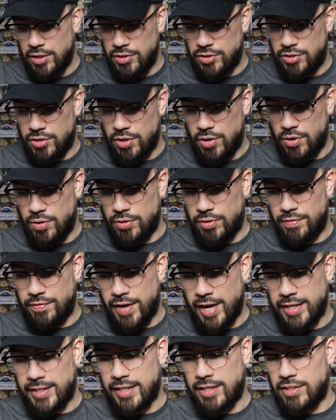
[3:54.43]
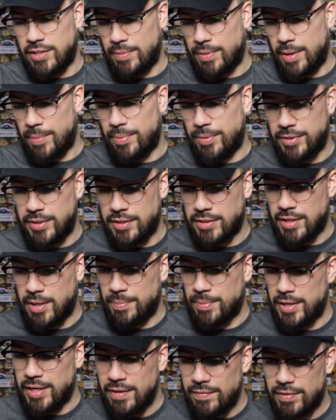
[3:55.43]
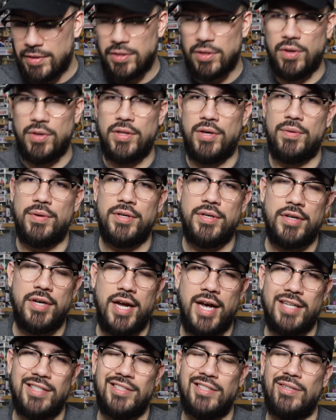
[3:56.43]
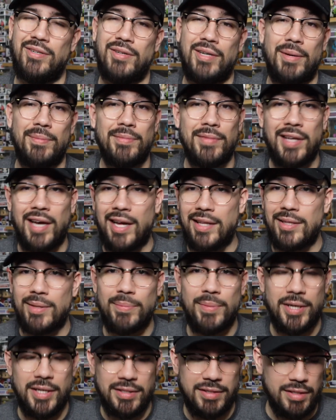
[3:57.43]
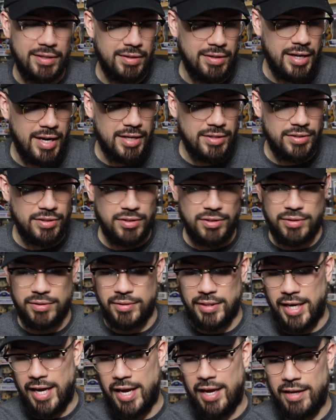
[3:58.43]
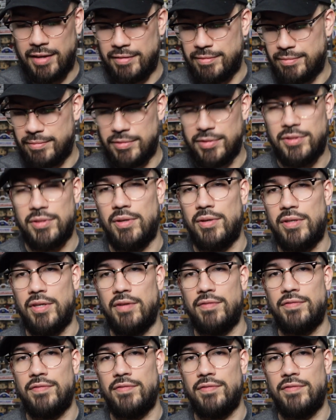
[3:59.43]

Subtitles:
So the fact that Gemini put these up, even though they were international, and I'm not the biggest international can, so, you